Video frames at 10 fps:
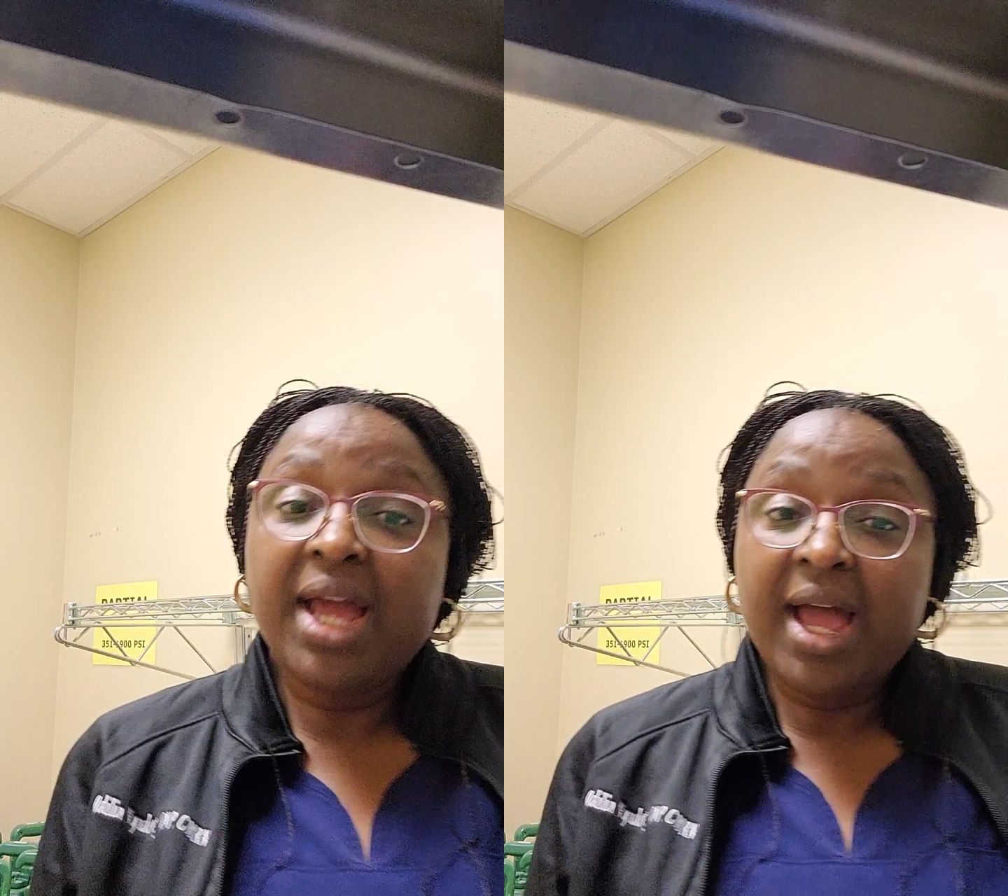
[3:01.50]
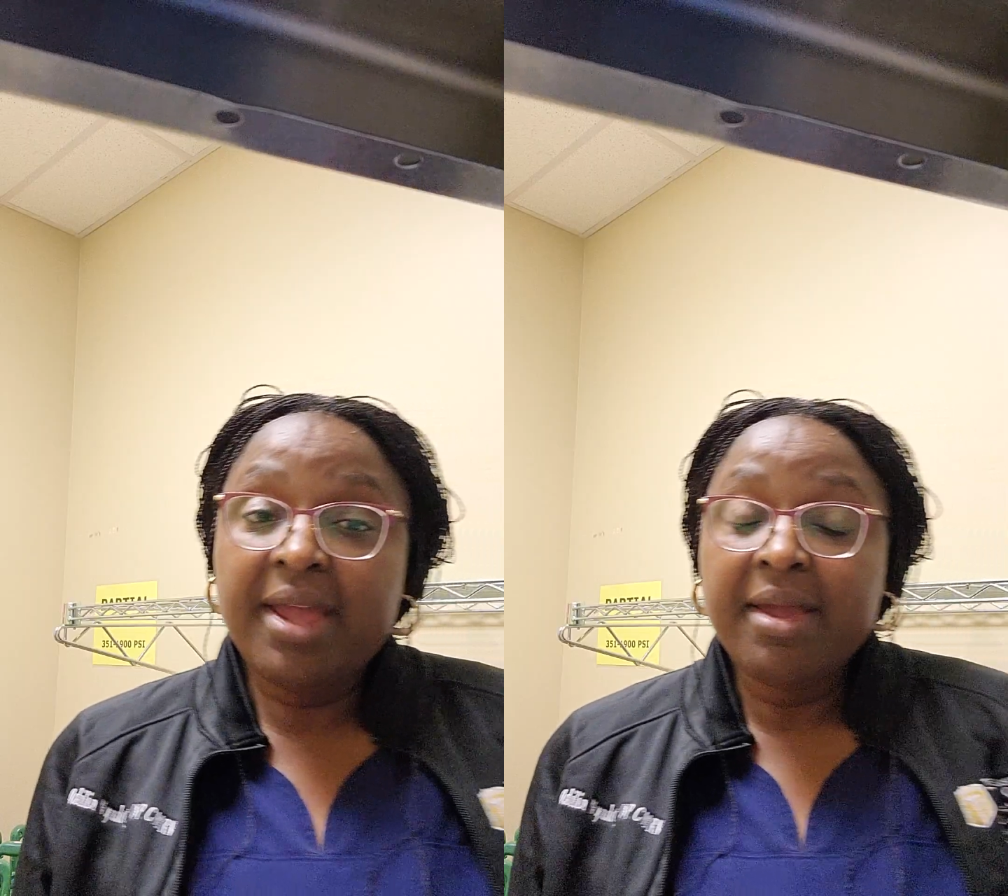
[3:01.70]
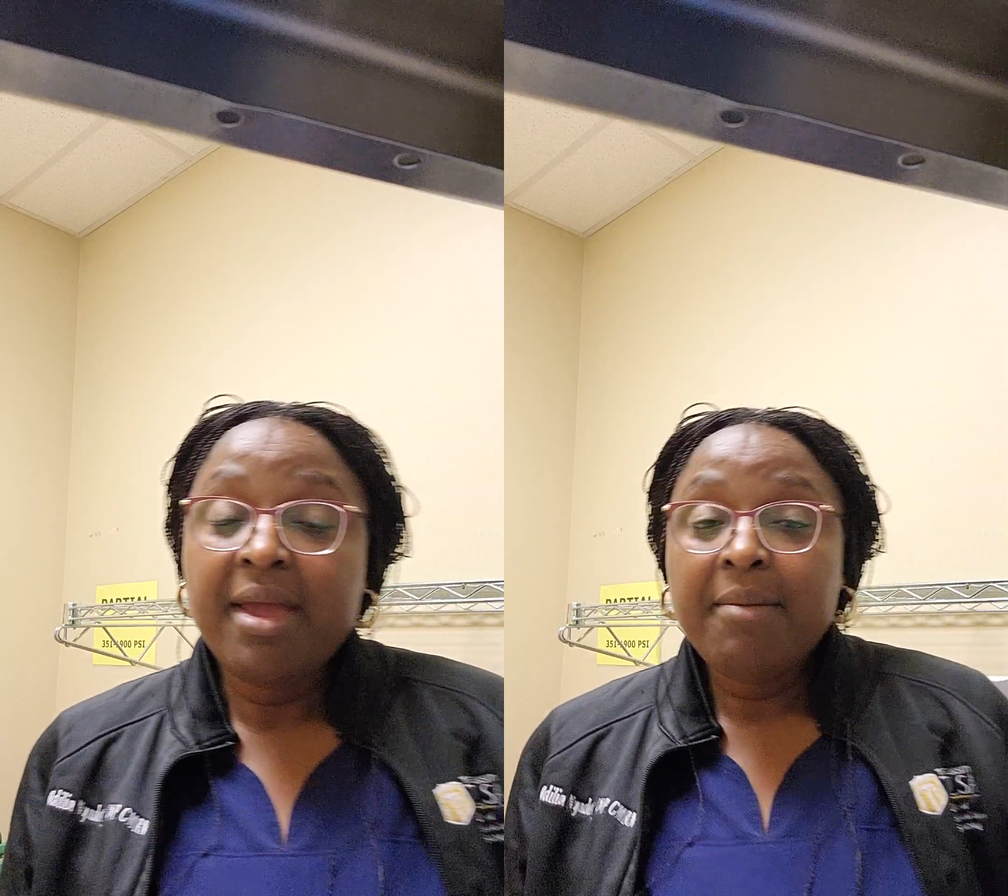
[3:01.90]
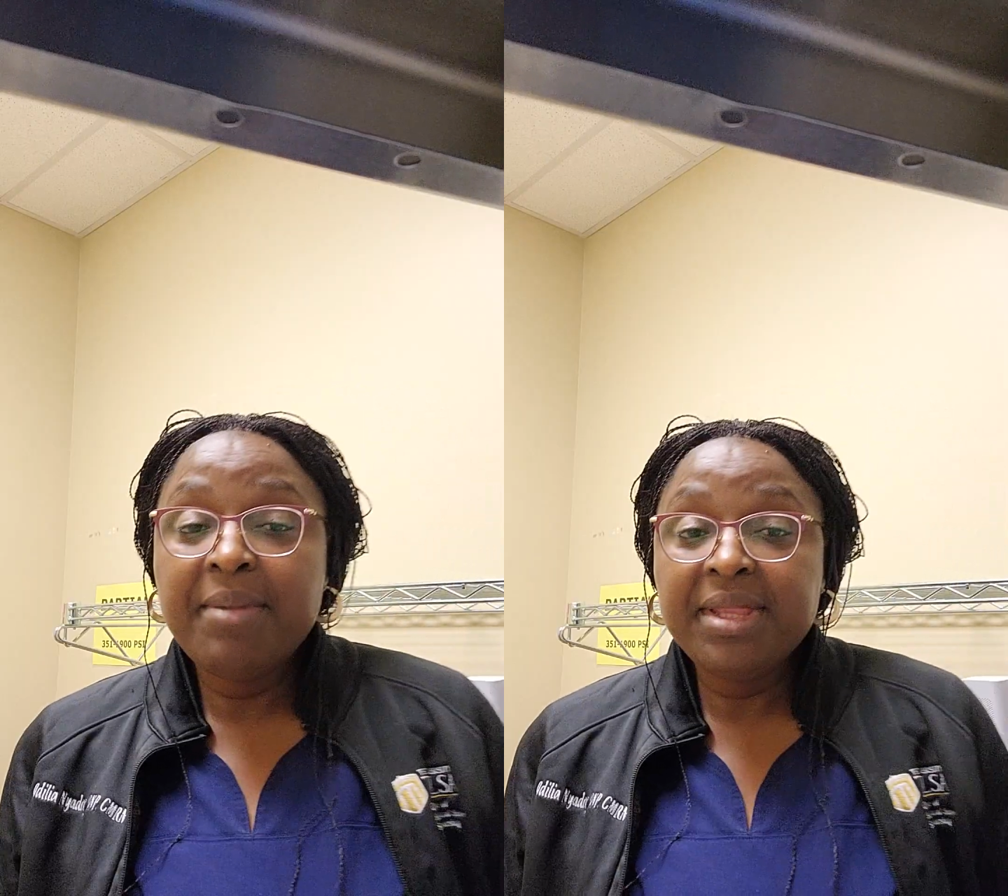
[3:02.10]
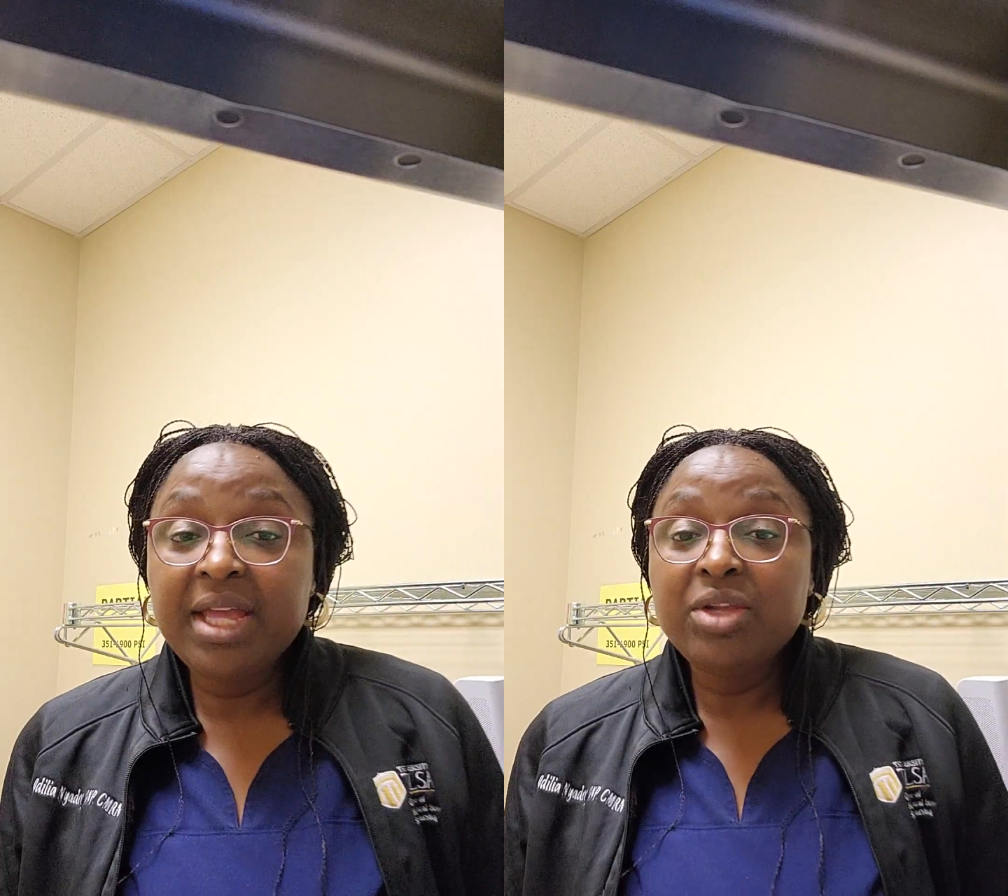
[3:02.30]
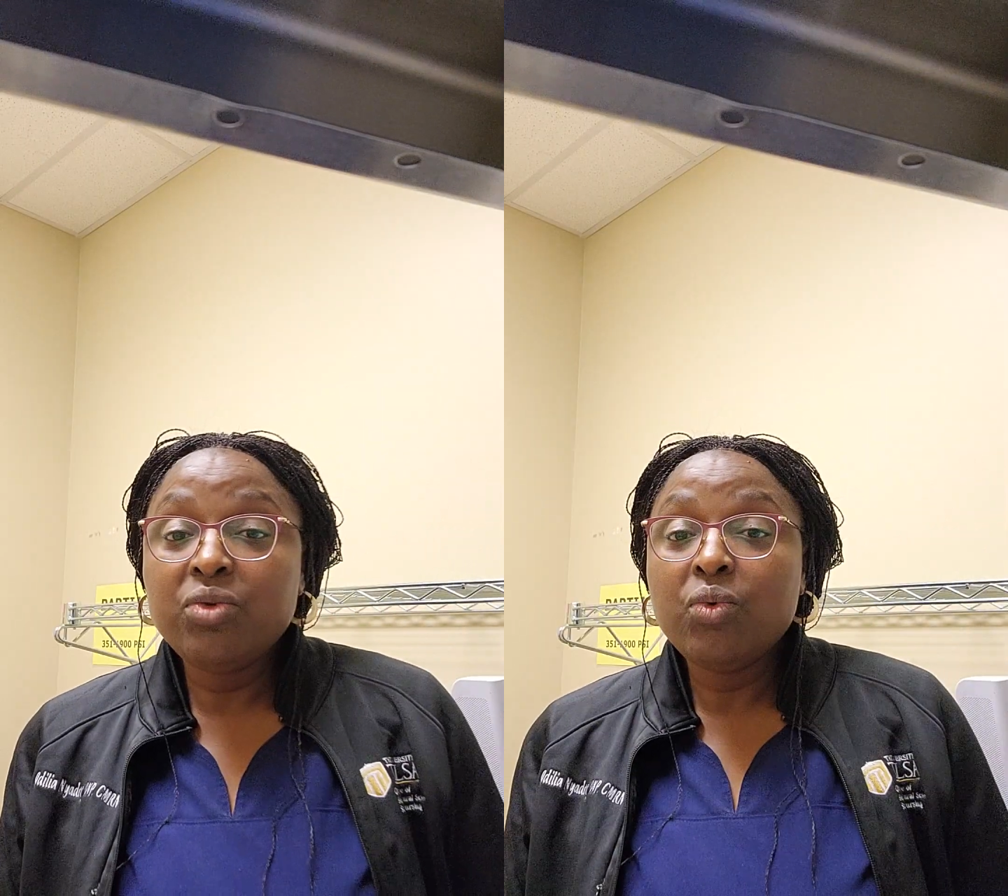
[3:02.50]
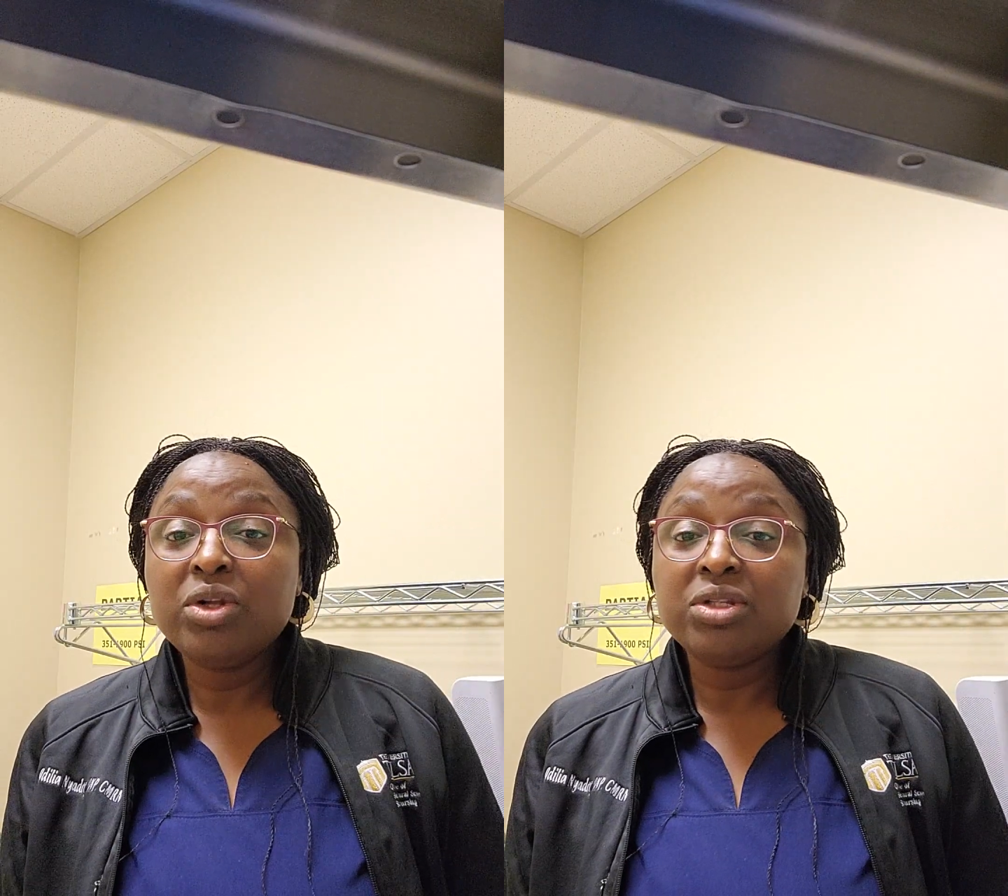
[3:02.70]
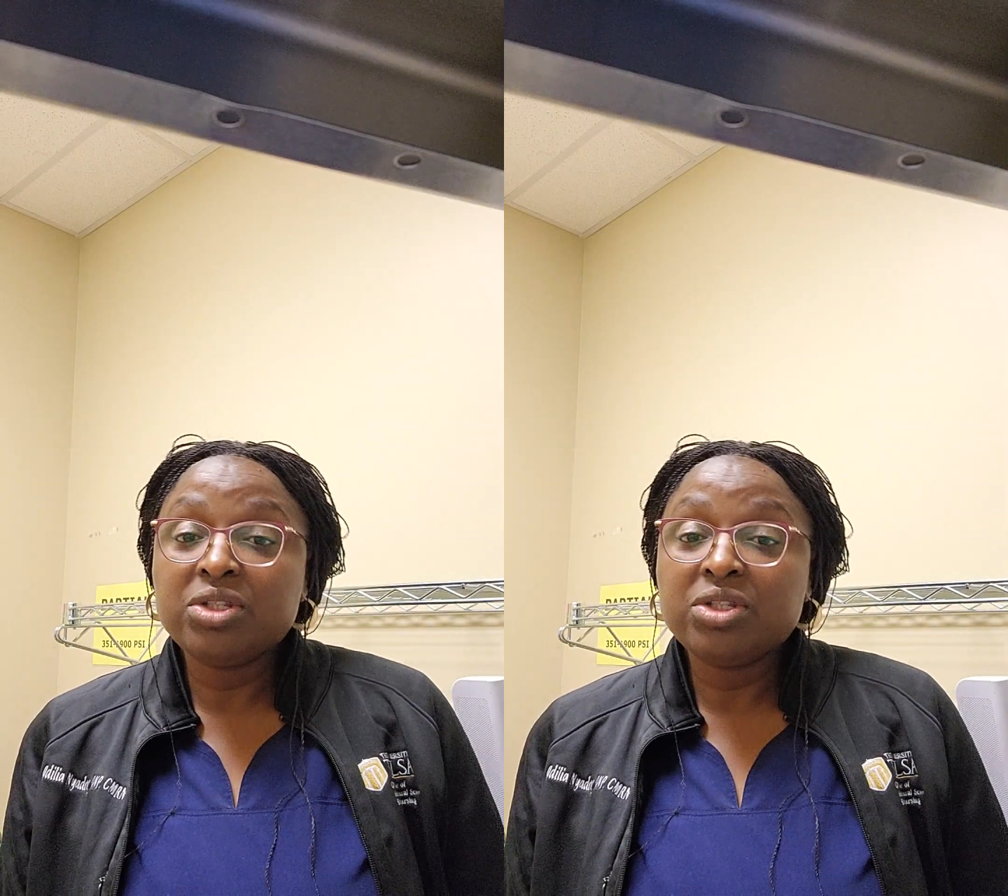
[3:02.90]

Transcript: high, but then you want to